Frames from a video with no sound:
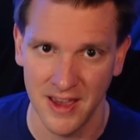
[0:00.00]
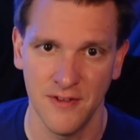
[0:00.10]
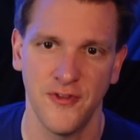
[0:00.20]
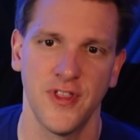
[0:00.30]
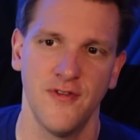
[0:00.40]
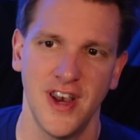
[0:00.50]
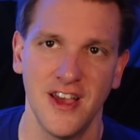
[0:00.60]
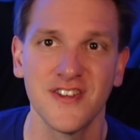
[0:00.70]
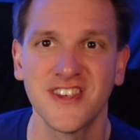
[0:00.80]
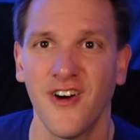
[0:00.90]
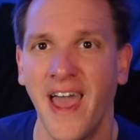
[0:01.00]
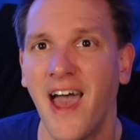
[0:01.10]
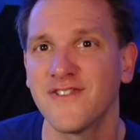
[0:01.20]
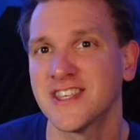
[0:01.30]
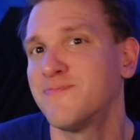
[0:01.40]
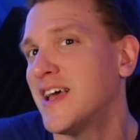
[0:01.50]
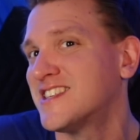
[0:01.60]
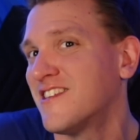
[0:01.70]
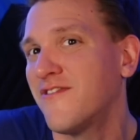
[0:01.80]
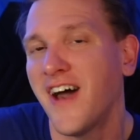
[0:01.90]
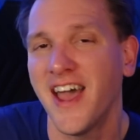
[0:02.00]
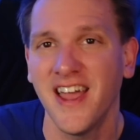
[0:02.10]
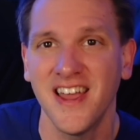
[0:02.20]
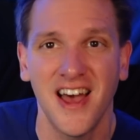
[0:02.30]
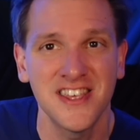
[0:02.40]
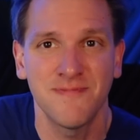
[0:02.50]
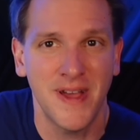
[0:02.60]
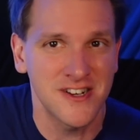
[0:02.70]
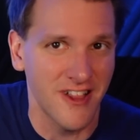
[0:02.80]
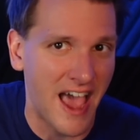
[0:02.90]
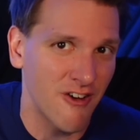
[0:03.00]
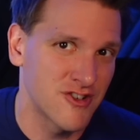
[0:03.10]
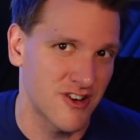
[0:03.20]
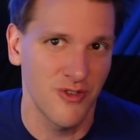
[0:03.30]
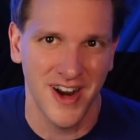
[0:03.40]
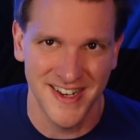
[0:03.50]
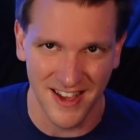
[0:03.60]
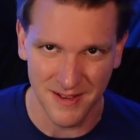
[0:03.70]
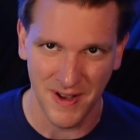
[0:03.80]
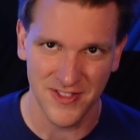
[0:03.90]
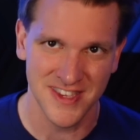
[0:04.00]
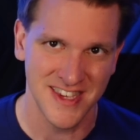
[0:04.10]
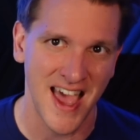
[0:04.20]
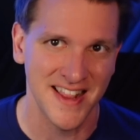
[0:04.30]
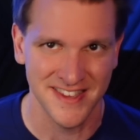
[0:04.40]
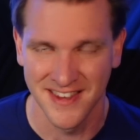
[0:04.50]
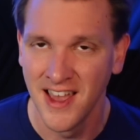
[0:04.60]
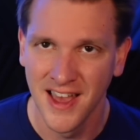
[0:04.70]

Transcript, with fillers: If the videos don't have a specify a special outro where I talk about the stats,